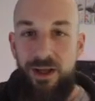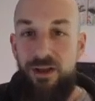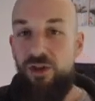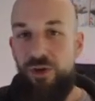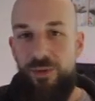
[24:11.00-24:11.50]

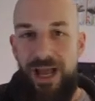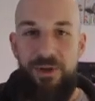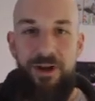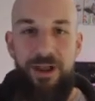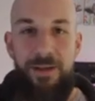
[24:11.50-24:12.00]
So to wrap
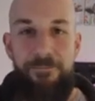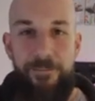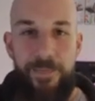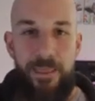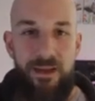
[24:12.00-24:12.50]
it all up,
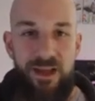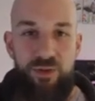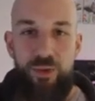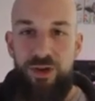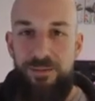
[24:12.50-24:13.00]
it's
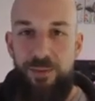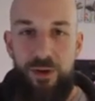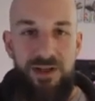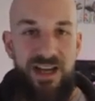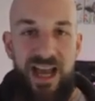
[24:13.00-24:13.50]
really
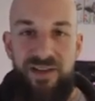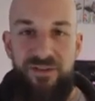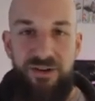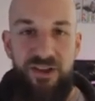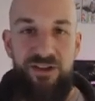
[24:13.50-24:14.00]
important to have a
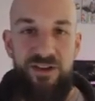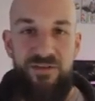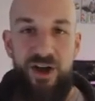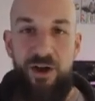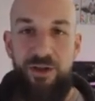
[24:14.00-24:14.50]
list
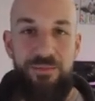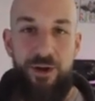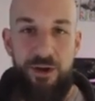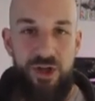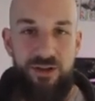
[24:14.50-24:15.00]
of all the
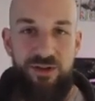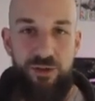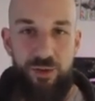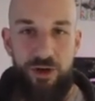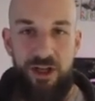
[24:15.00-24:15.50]
projects you're
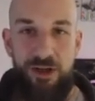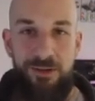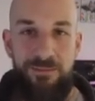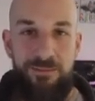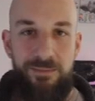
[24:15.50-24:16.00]
working on.
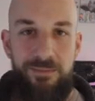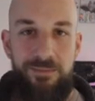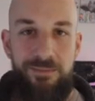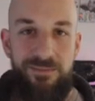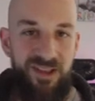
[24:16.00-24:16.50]

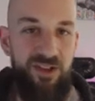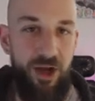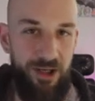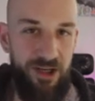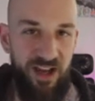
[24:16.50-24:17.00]
That's
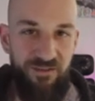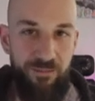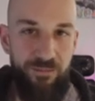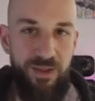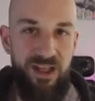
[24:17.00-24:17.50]
not enough
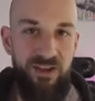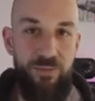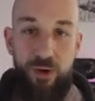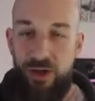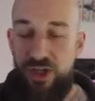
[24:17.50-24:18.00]
because
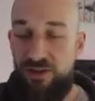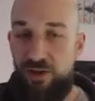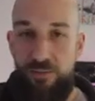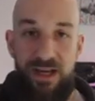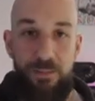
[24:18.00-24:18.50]
projects
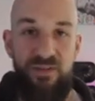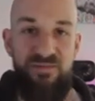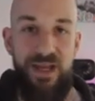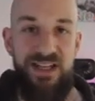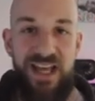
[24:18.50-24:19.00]
are made up of
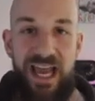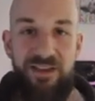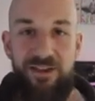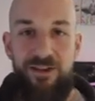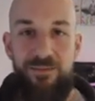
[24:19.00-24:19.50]
many
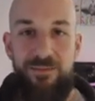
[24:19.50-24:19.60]
tasks.